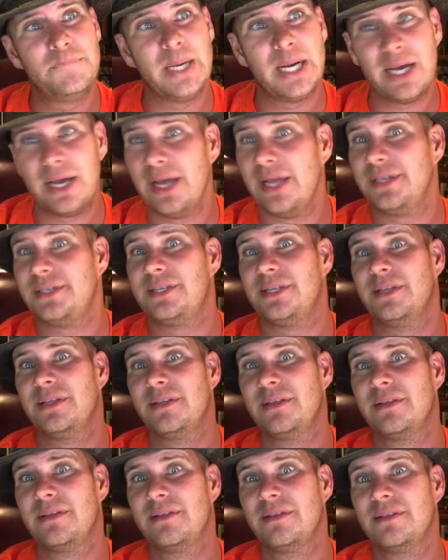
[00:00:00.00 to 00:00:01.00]
But
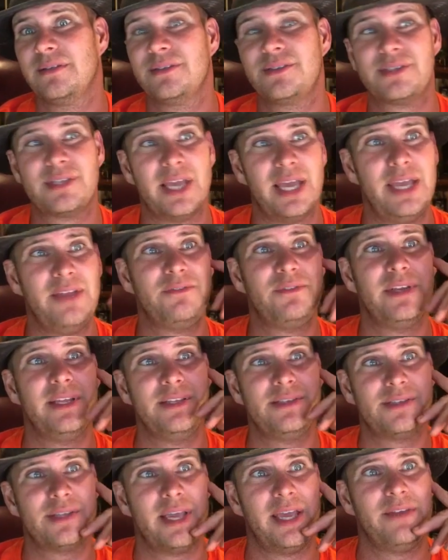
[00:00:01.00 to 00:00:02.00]

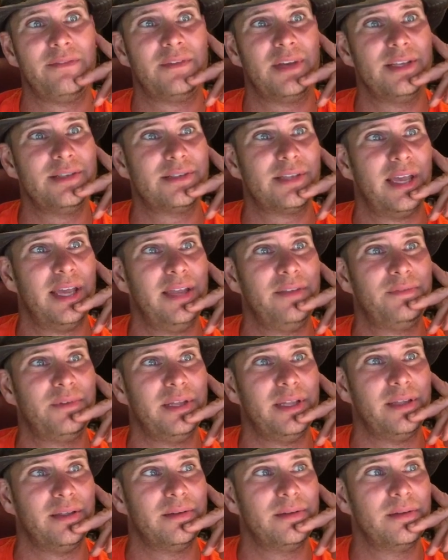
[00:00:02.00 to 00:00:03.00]
safety, safety,
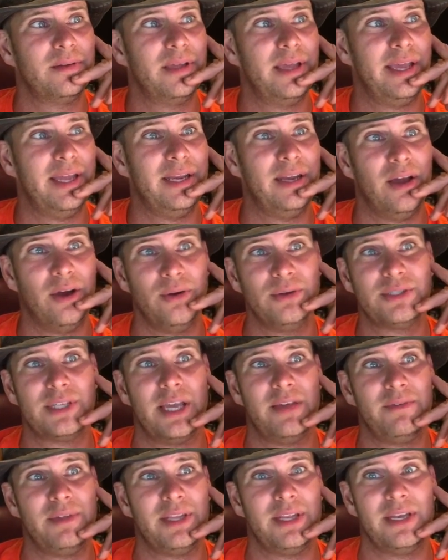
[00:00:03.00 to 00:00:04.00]
safety. And those
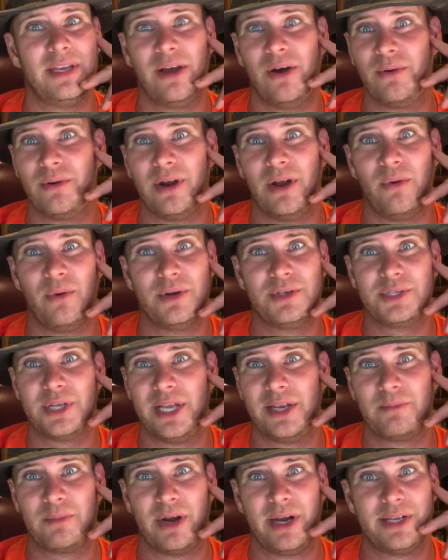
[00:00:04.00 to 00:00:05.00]
of you that don't know what
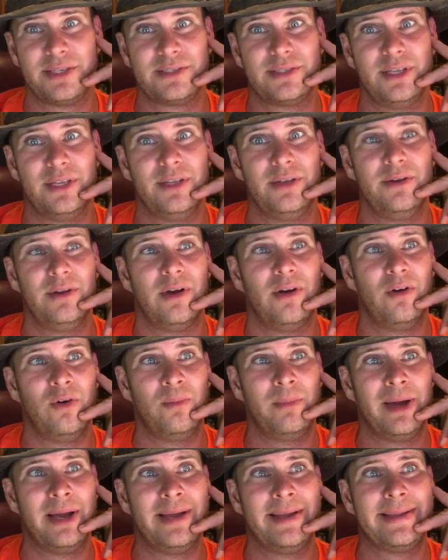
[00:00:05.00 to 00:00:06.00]
jake brakes do,
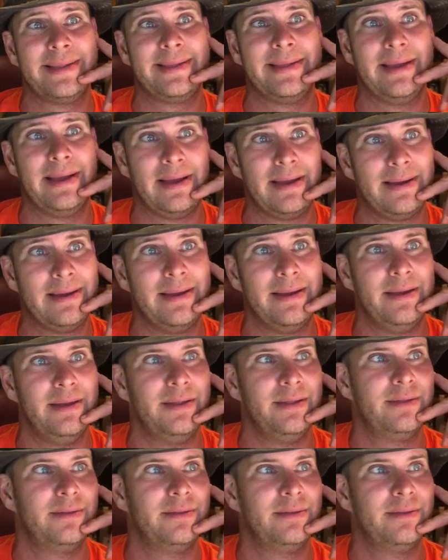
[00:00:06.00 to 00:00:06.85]
oh my God.